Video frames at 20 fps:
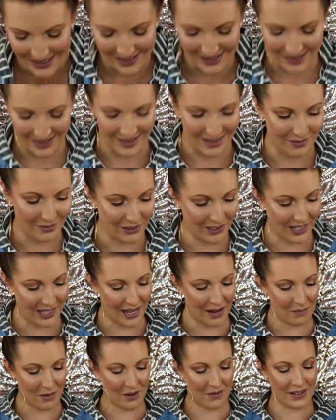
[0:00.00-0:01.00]
I'm looking
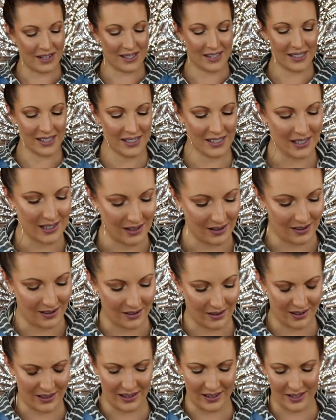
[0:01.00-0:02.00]
at my receipt
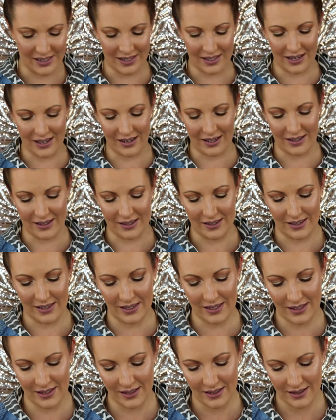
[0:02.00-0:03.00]
here and it
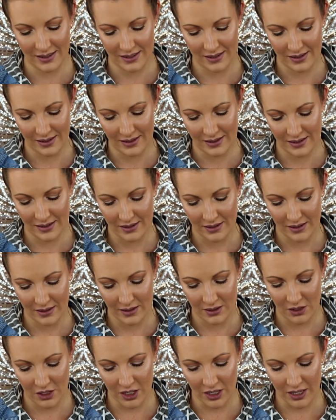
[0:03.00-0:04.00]
says
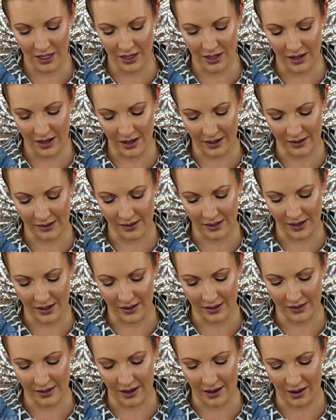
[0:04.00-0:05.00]
chicken
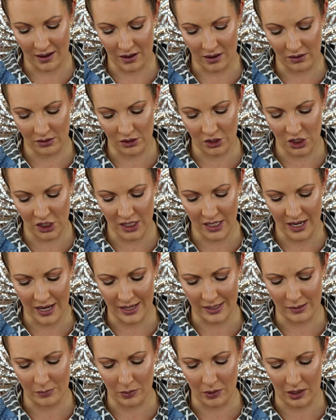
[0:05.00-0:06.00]
XXL
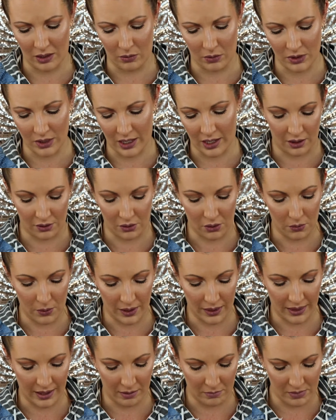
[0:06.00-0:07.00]
GSB, which I don't know
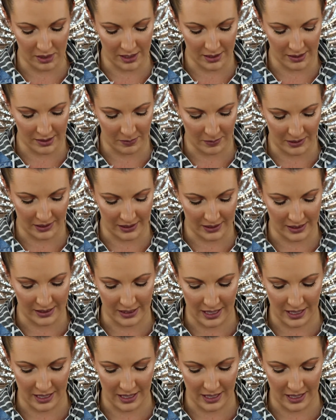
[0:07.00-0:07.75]
what that means, but this is